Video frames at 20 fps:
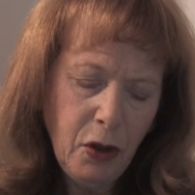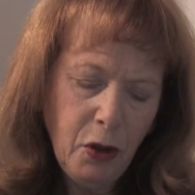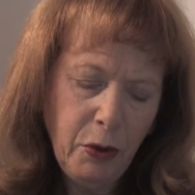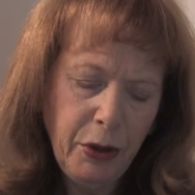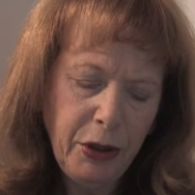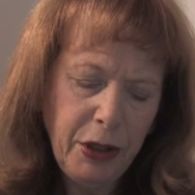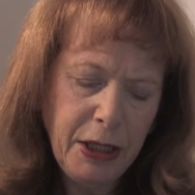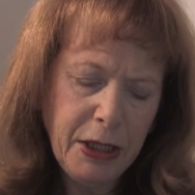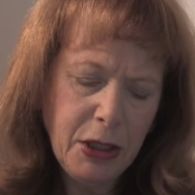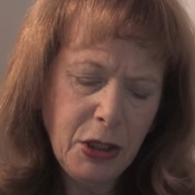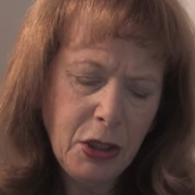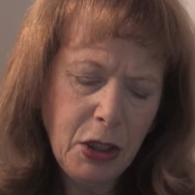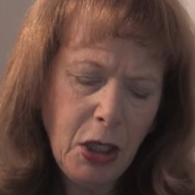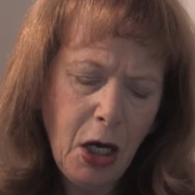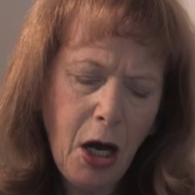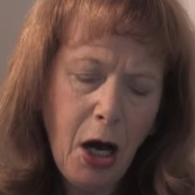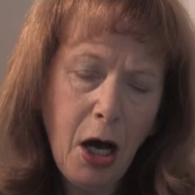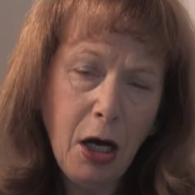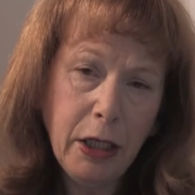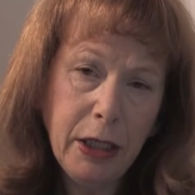with its
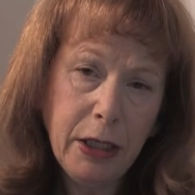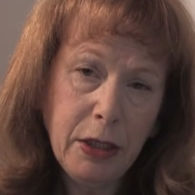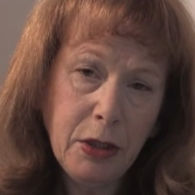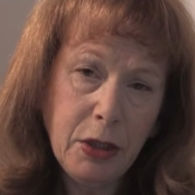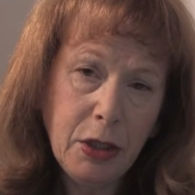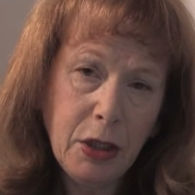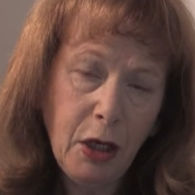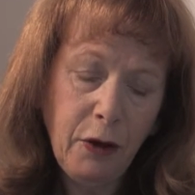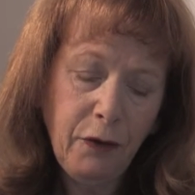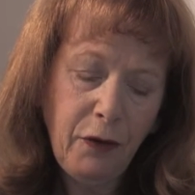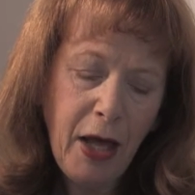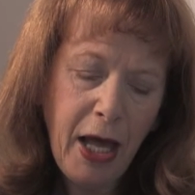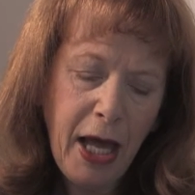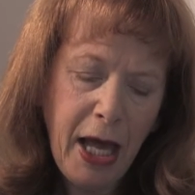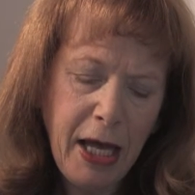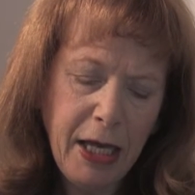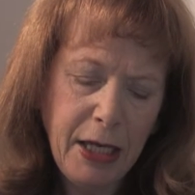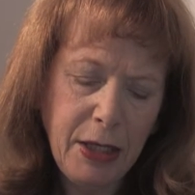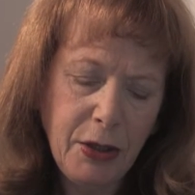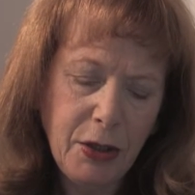targets of
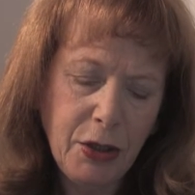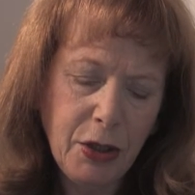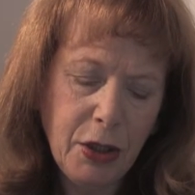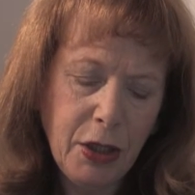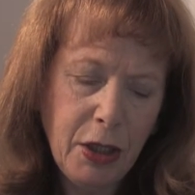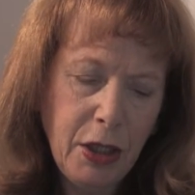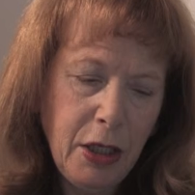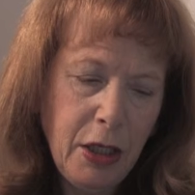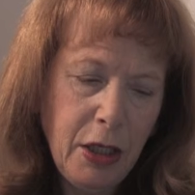hate,